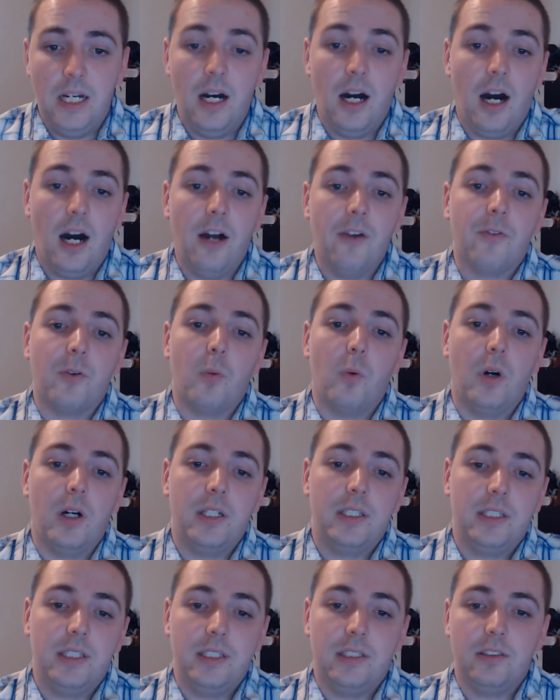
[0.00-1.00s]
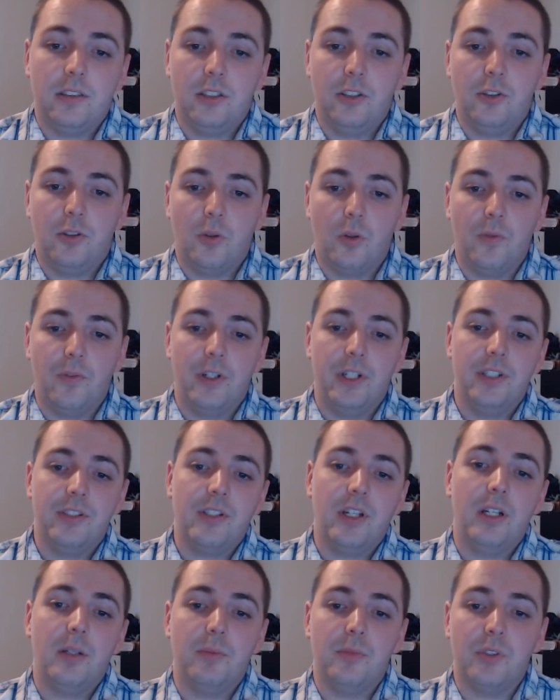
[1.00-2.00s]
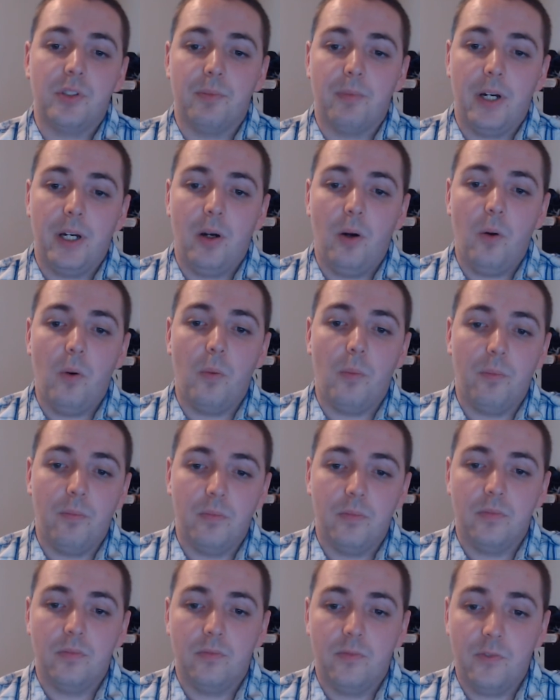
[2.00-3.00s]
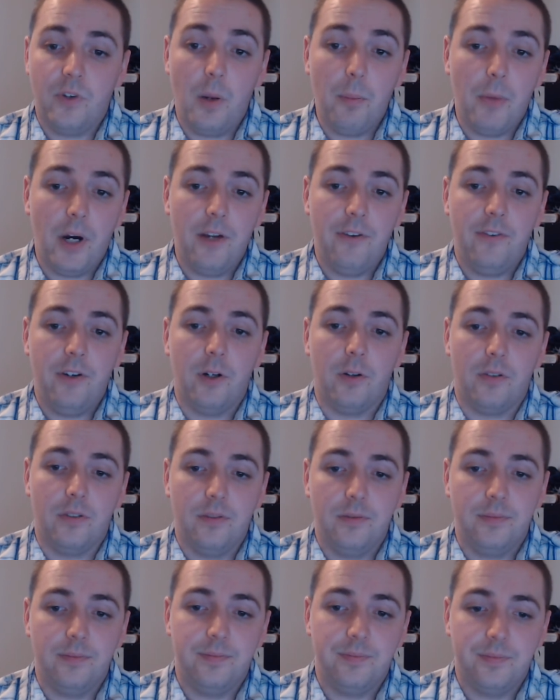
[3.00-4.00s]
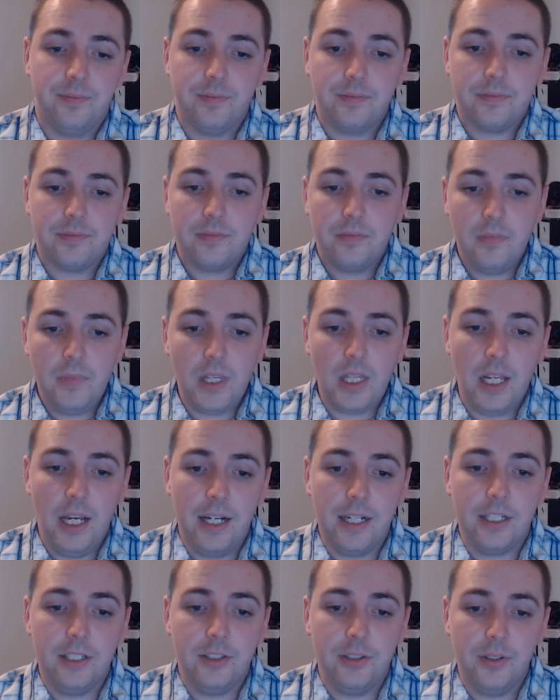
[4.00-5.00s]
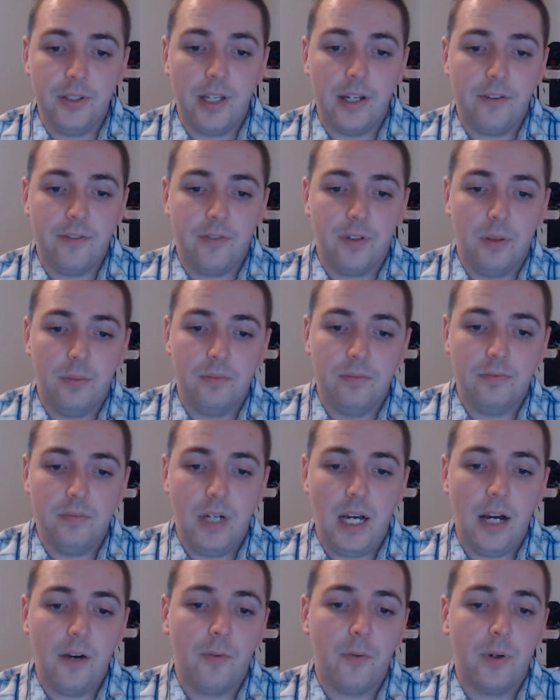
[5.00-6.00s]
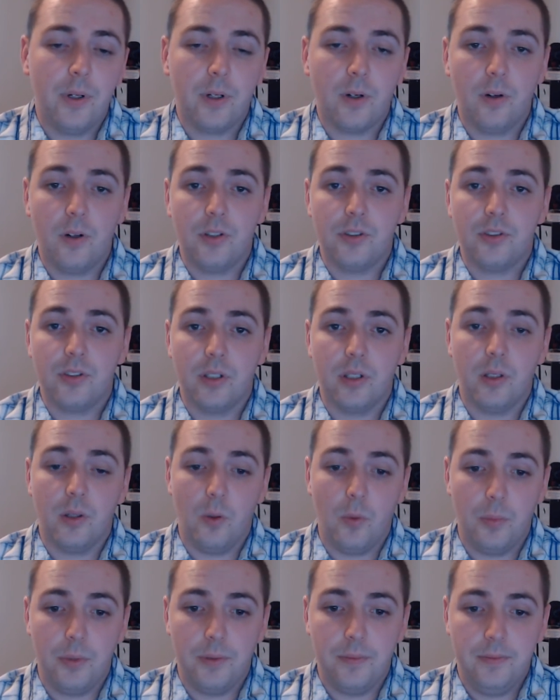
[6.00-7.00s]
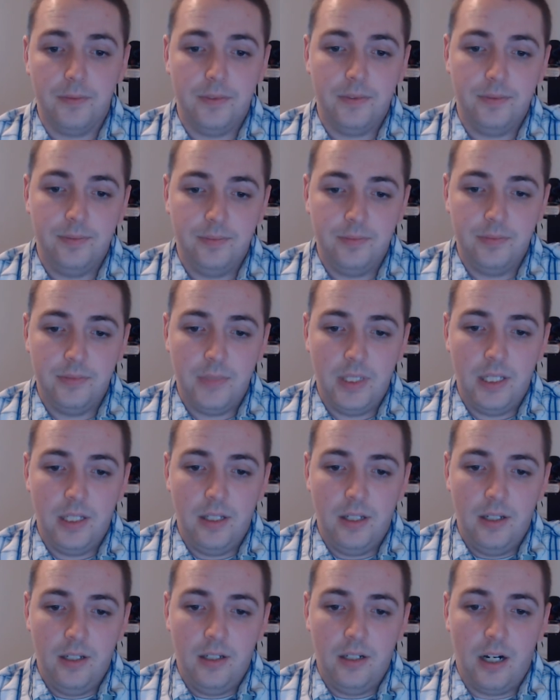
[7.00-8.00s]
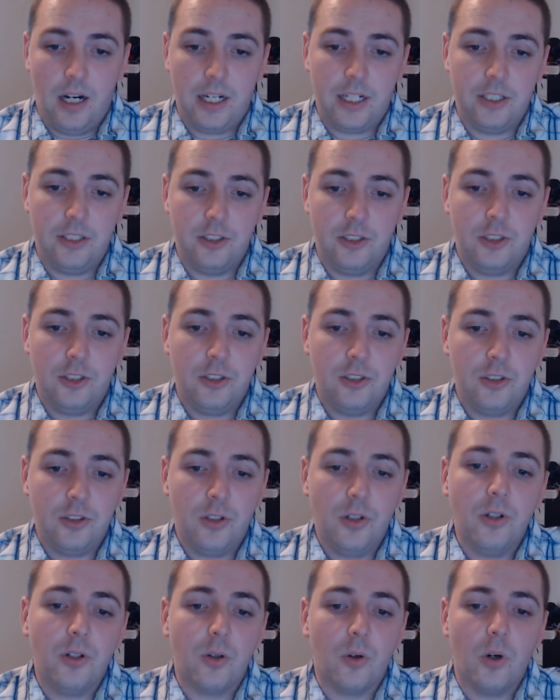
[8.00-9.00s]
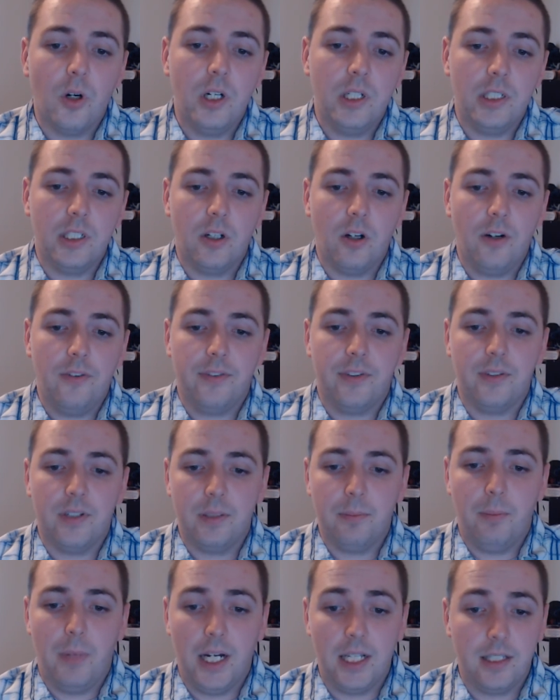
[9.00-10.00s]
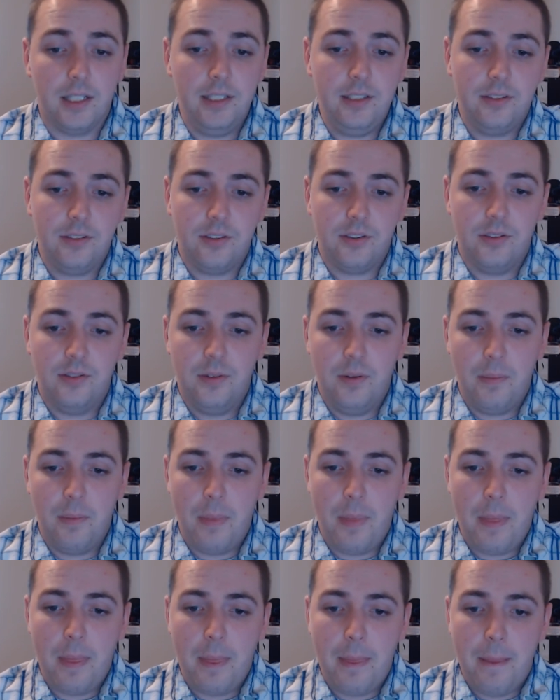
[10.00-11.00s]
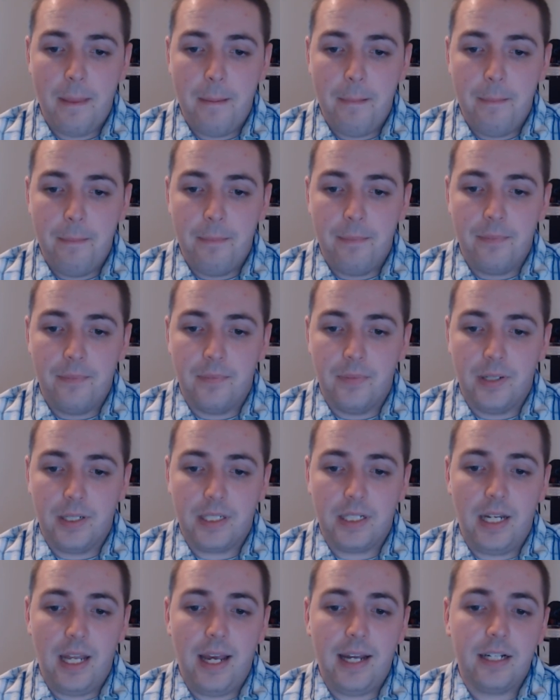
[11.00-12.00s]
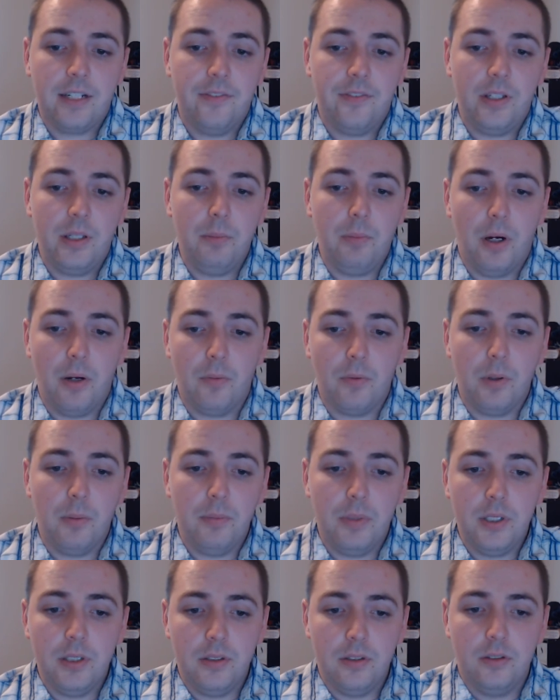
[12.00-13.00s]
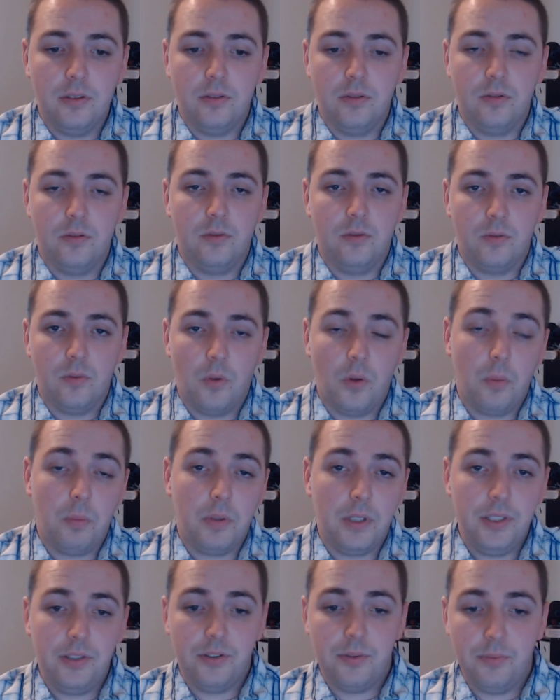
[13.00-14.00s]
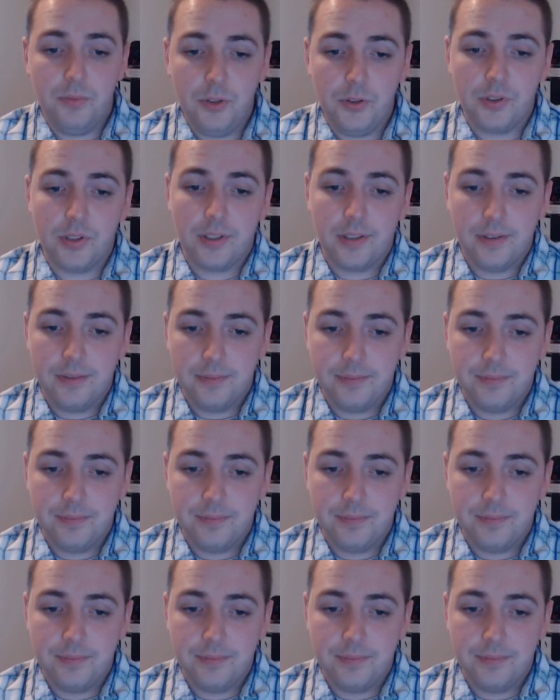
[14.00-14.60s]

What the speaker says: I, for one, can control various items in my home from my phone. I could do that from halfway across the globe. I could turn on and off my lights. I can activate my Roomba or play some music.